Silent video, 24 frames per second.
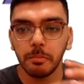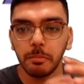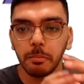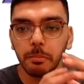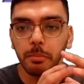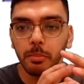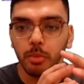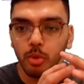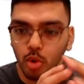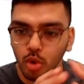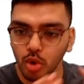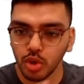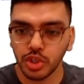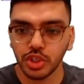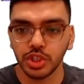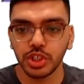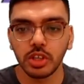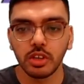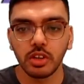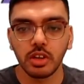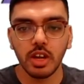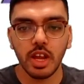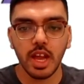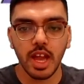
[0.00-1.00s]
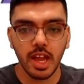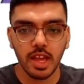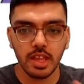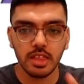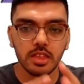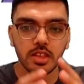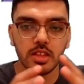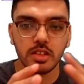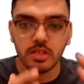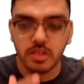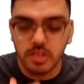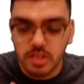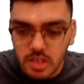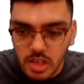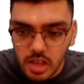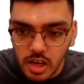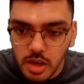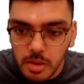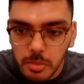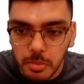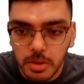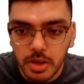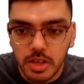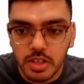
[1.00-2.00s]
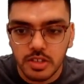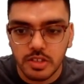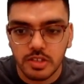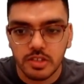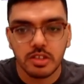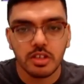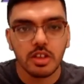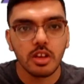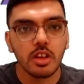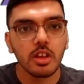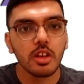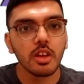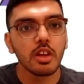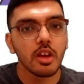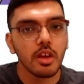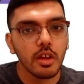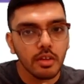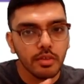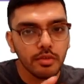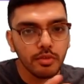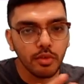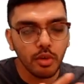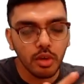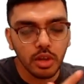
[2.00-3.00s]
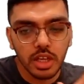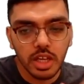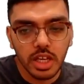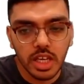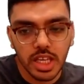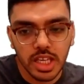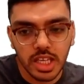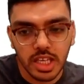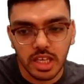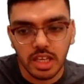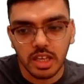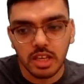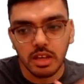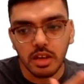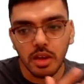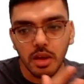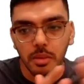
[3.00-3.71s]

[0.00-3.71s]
portion and the syllabus for the E,